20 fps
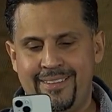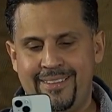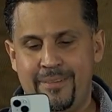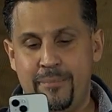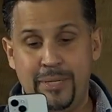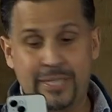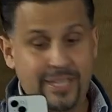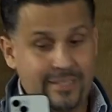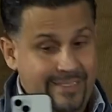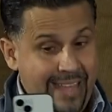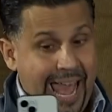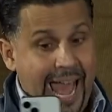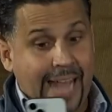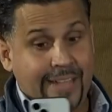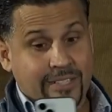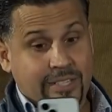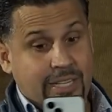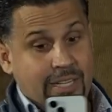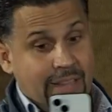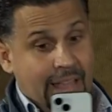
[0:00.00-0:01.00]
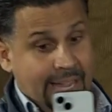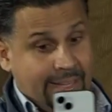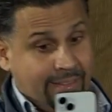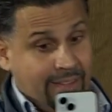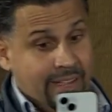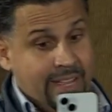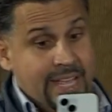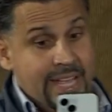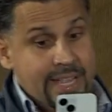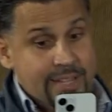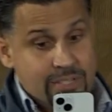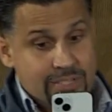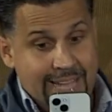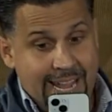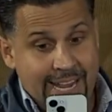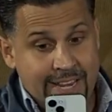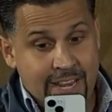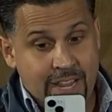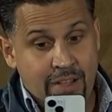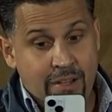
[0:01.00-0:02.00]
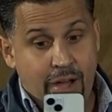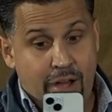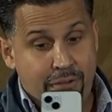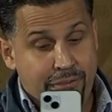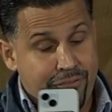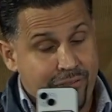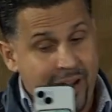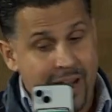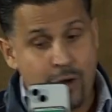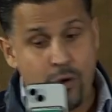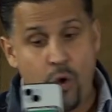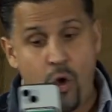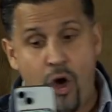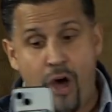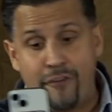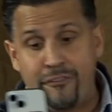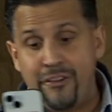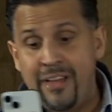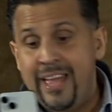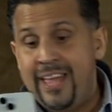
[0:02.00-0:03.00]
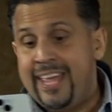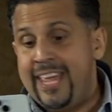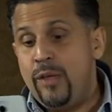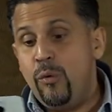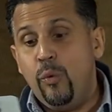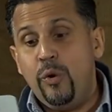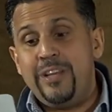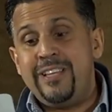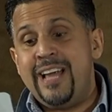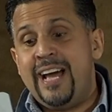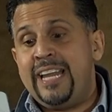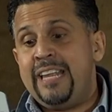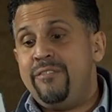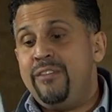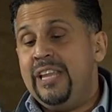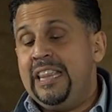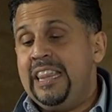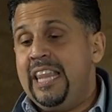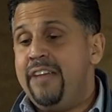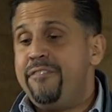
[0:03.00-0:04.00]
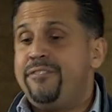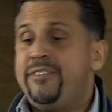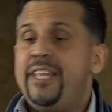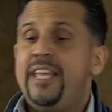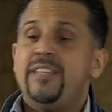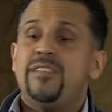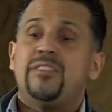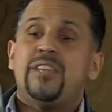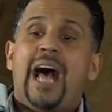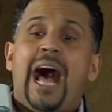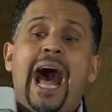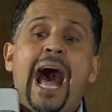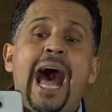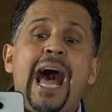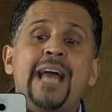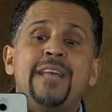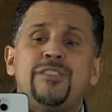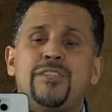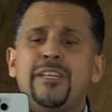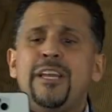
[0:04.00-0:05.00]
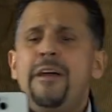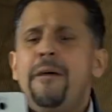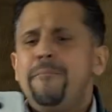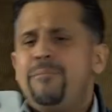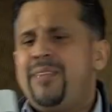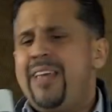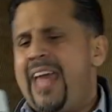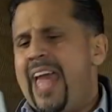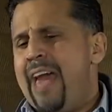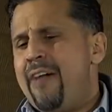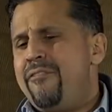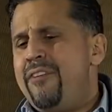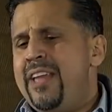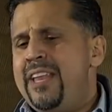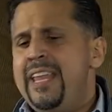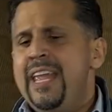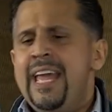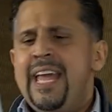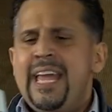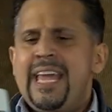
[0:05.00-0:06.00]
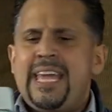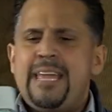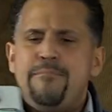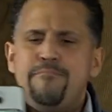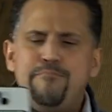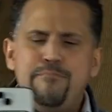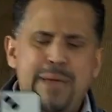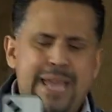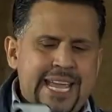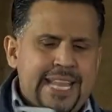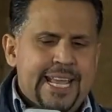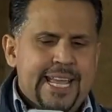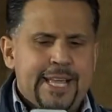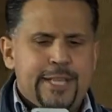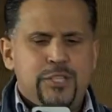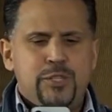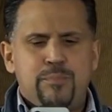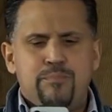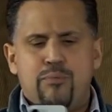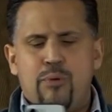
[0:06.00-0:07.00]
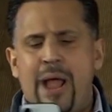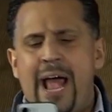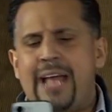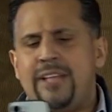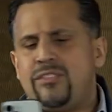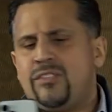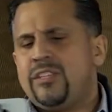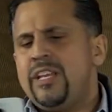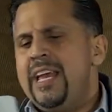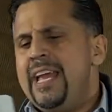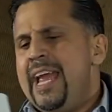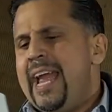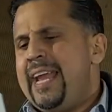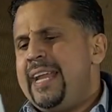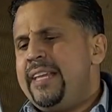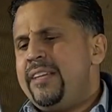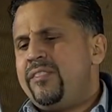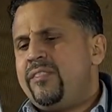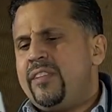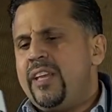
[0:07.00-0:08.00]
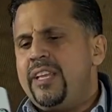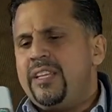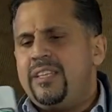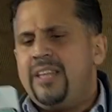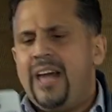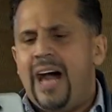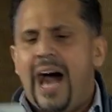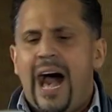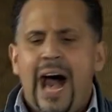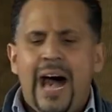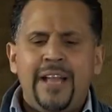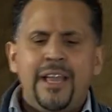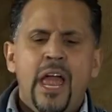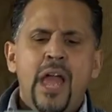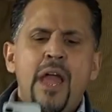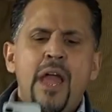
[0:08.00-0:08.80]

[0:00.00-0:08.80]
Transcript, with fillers: But the tax collector, standing afar off, he would not even lift his eyes to heaven. He beat his breast and he said, God,